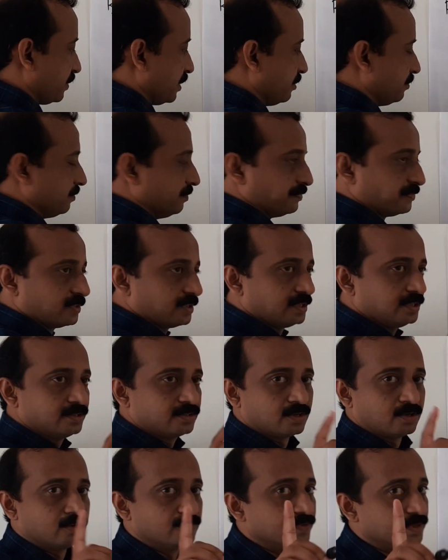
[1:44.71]
m
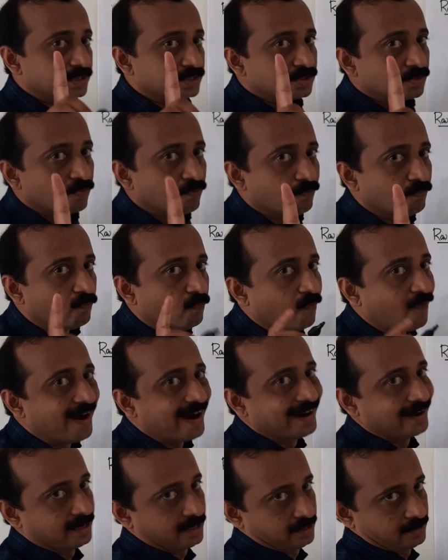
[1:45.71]
is always
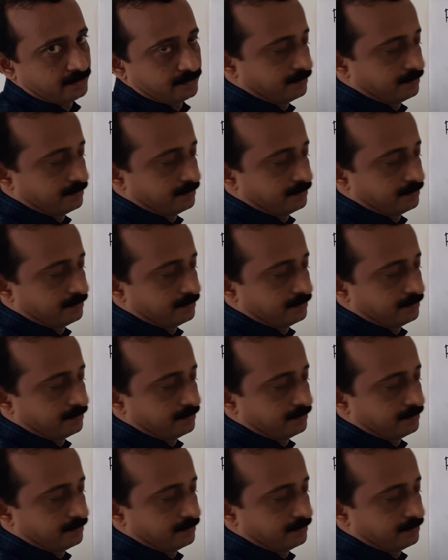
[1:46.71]
1,